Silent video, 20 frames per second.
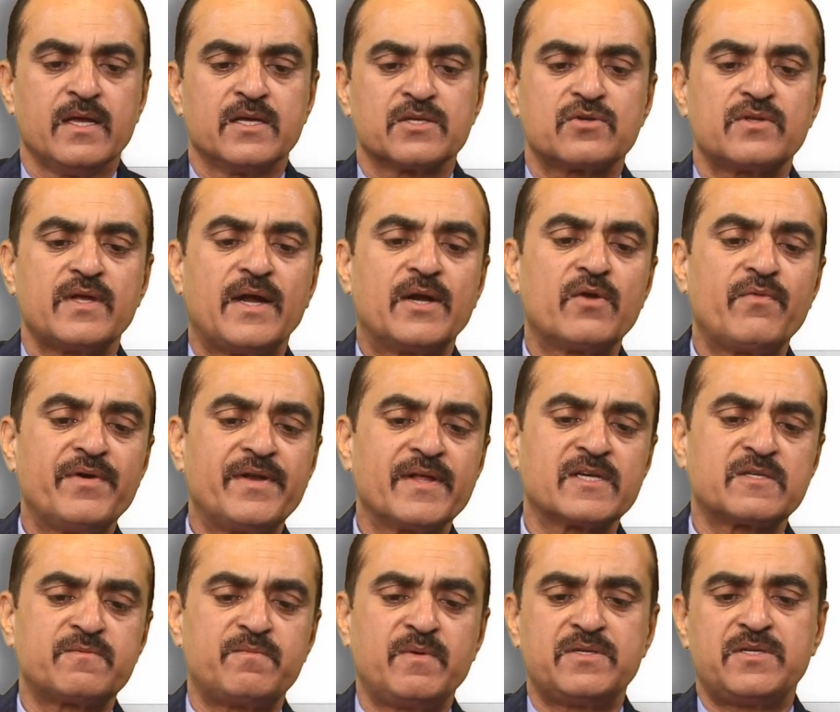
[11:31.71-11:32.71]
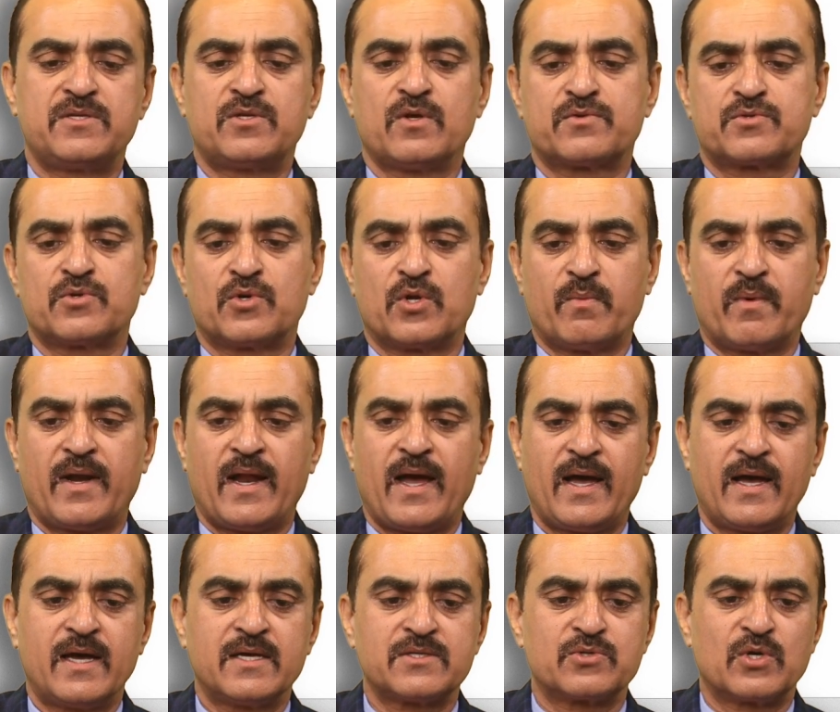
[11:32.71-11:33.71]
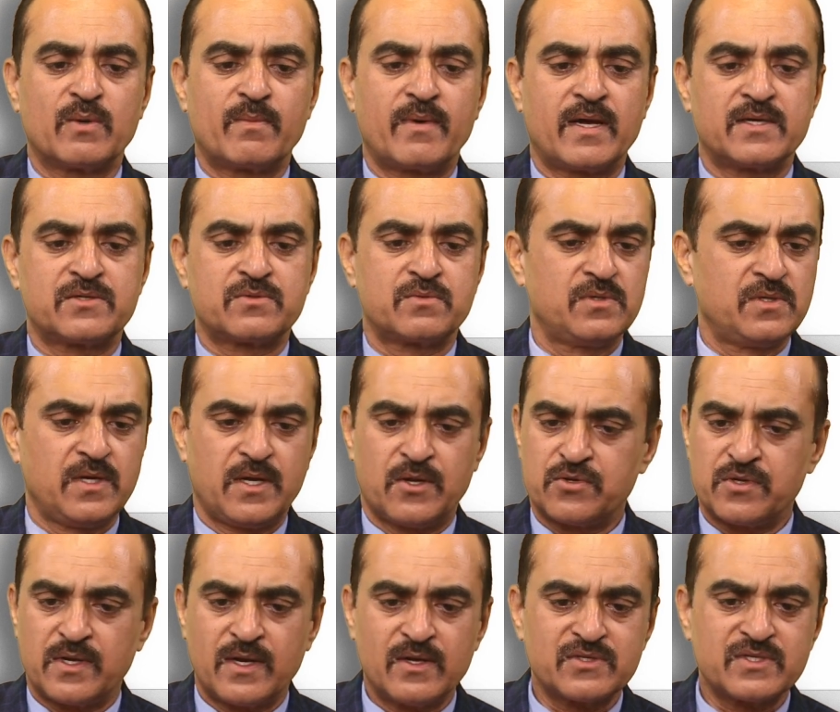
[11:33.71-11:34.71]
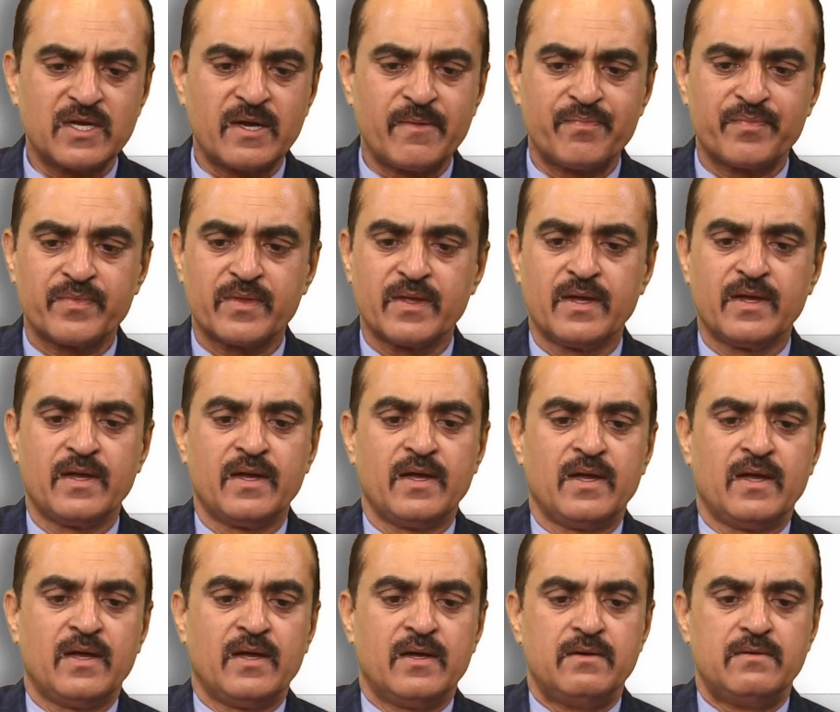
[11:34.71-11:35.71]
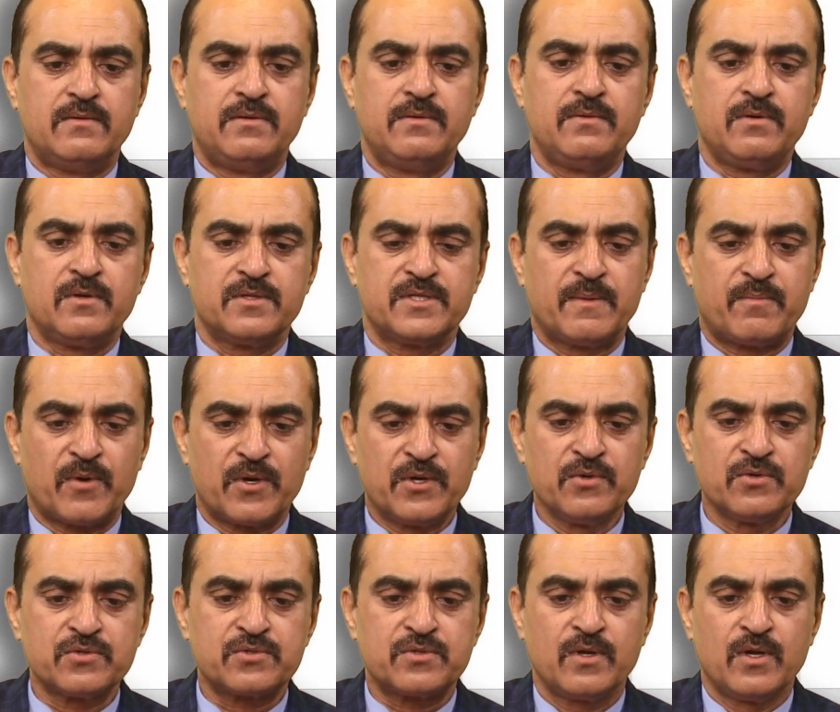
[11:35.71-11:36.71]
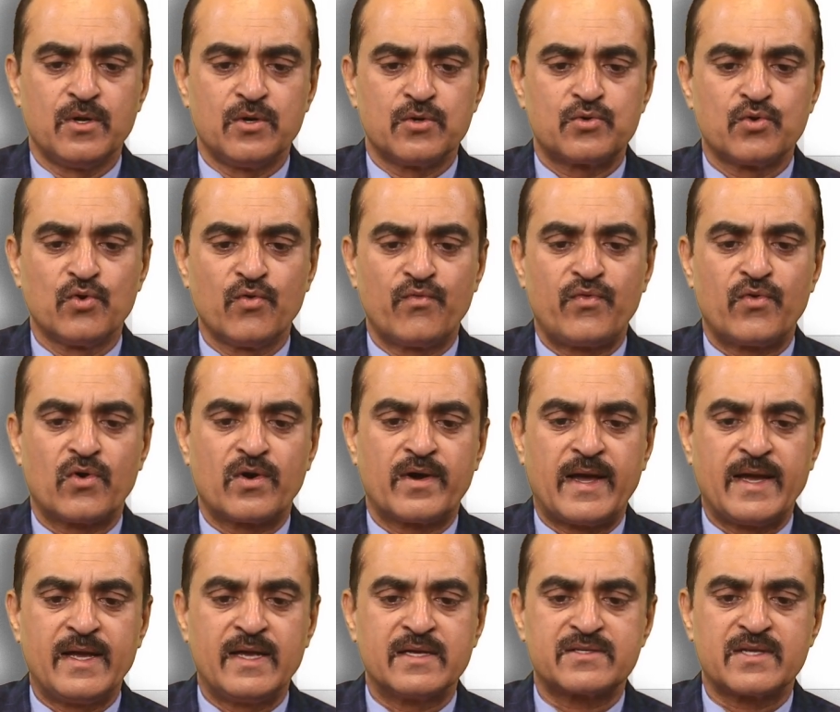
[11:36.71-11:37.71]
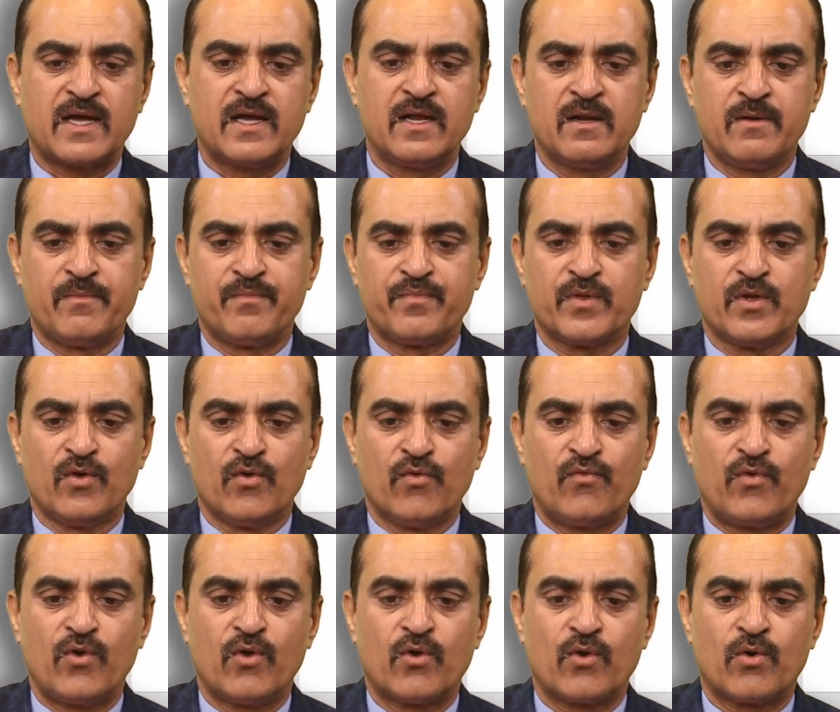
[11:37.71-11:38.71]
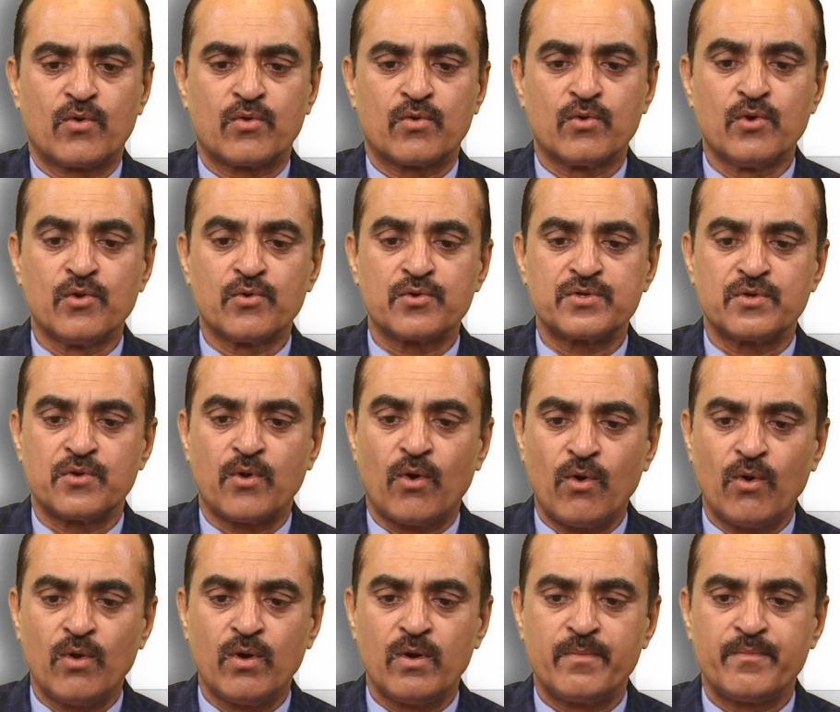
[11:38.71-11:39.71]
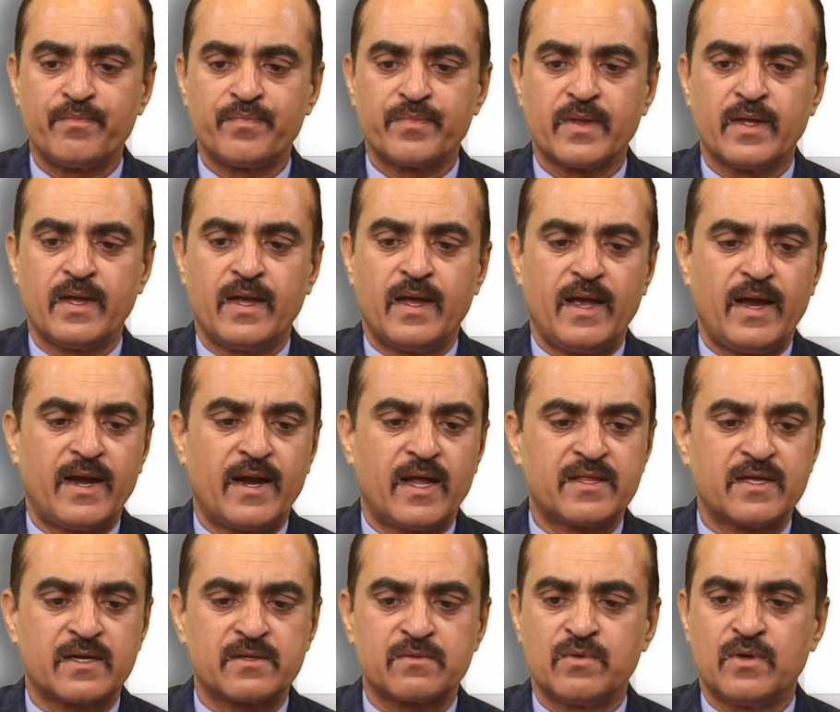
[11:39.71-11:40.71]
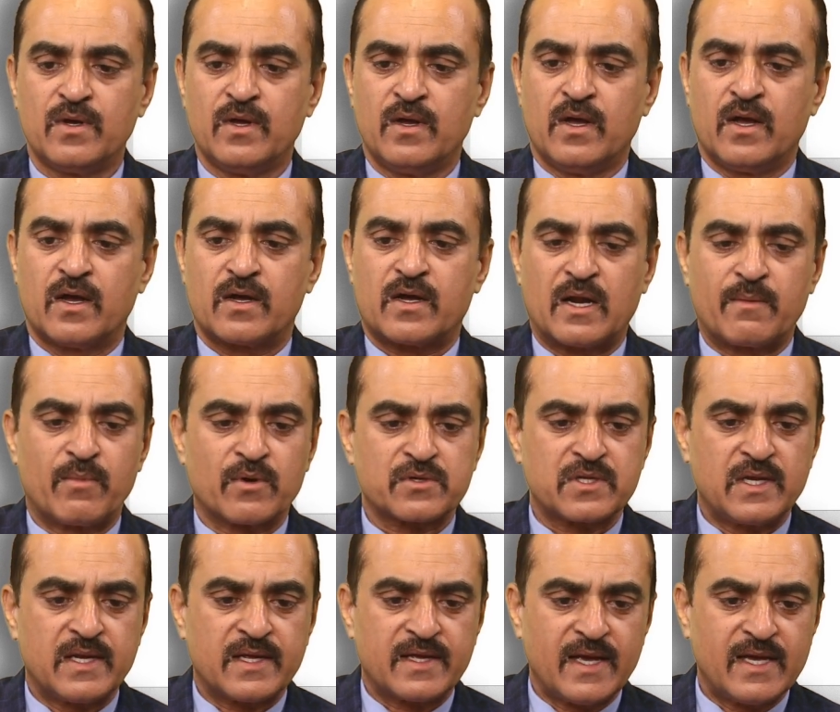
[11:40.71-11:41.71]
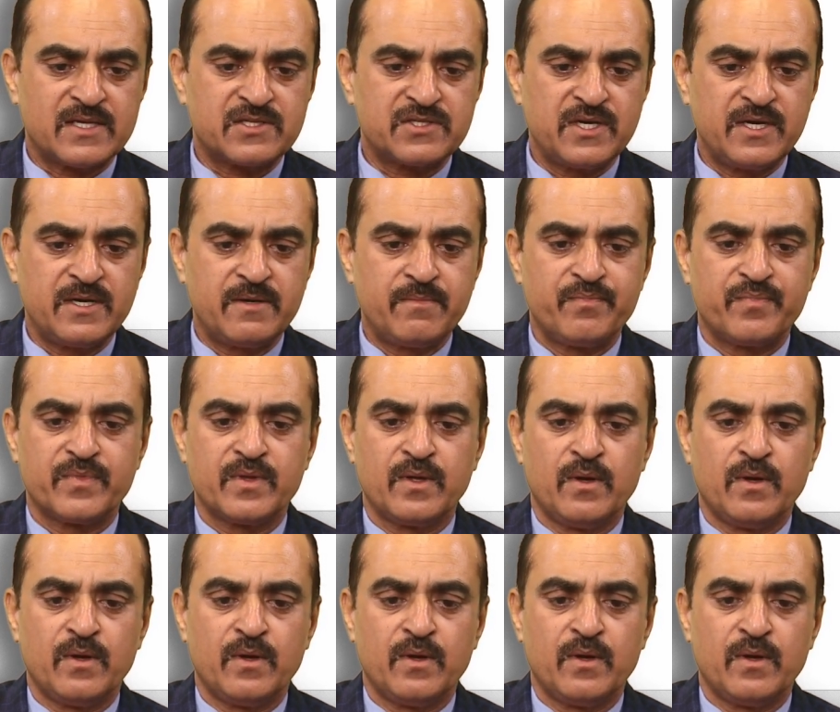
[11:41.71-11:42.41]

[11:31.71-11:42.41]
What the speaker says: So the endophytic species of Pseudomonas aeruginosa, they produce 2,4-diacyl fluoroglucinol and other carboxylic acid,